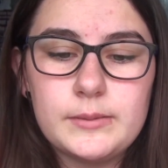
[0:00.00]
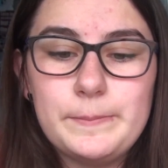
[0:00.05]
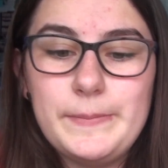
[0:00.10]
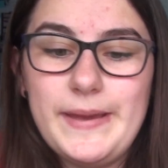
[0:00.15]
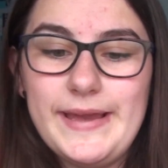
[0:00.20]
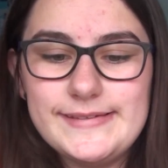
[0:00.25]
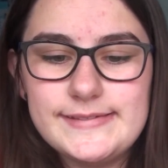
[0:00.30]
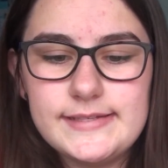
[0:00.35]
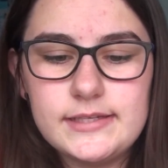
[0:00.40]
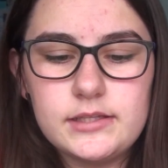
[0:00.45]

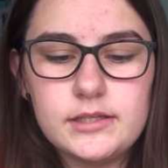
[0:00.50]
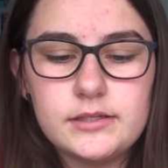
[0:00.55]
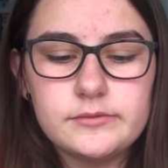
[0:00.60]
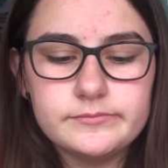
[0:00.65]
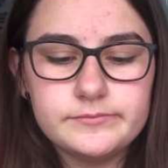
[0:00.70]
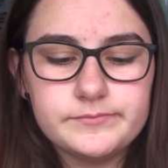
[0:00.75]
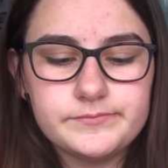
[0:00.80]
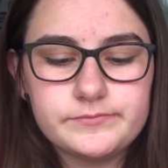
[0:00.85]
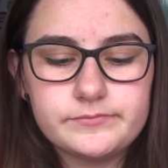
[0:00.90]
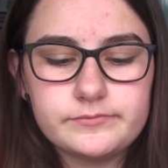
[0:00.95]
Basically.
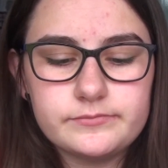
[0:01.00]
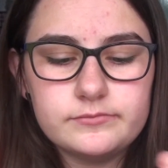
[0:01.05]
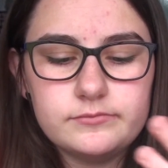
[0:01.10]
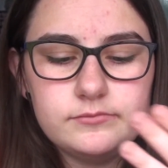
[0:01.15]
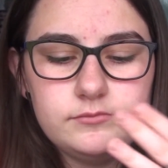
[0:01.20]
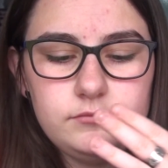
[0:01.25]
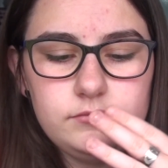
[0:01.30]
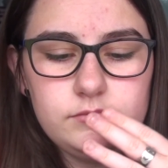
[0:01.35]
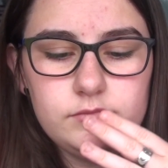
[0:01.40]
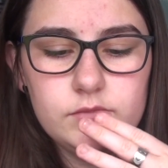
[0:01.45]

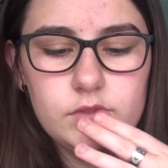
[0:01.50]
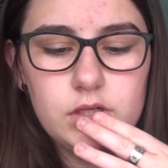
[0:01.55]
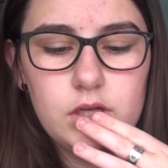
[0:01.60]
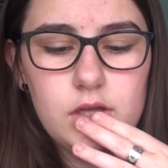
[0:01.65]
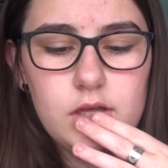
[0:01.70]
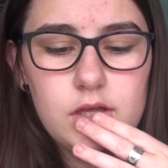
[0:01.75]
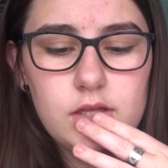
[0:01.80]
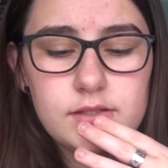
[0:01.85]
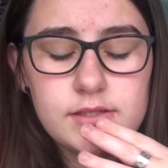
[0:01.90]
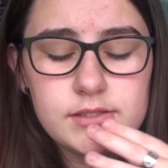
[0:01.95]

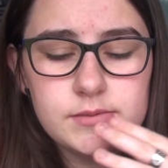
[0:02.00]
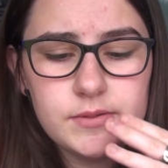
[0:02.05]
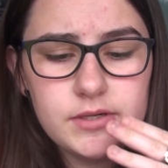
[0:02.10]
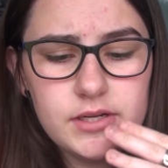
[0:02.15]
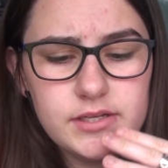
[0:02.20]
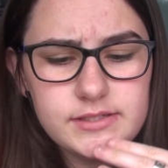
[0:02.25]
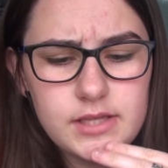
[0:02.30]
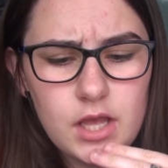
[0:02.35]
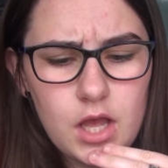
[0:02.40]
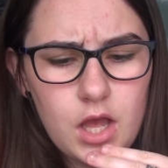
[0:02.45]
This one
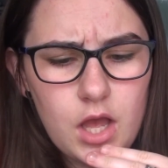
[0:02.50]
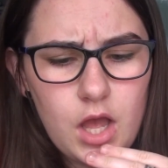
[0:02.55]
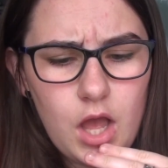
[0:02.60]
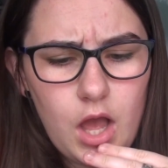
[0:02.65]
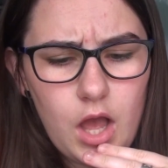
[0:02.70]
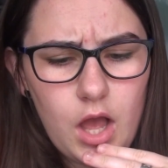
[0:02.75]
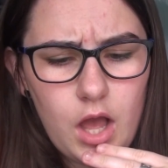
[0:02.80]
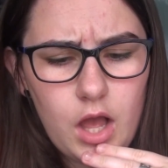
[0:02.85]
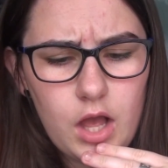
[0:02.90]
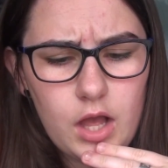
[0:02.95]
is
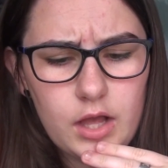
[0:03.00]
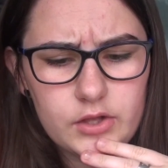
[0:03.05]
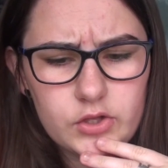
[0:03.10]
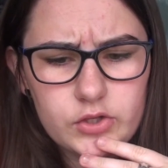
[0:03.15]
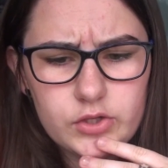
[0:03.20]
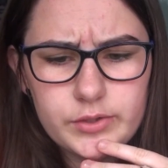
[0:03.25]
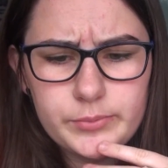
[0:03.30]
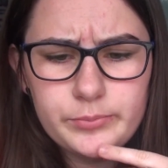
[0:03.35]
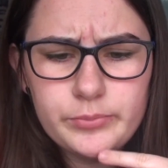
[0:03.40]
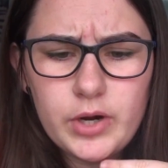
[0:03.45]

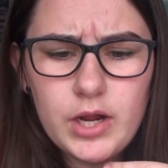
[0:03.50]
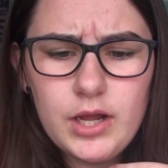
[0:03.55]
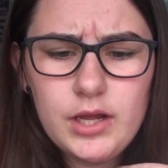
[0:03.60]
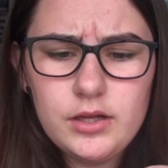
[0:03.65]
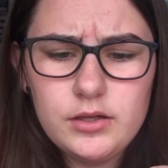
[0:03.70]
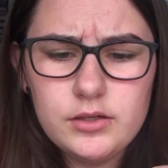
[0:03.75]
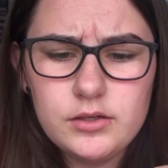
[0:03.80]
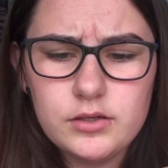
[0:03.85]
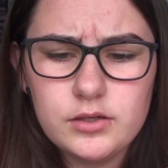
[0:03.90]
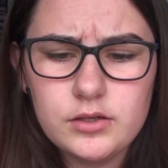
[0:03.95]
akabra,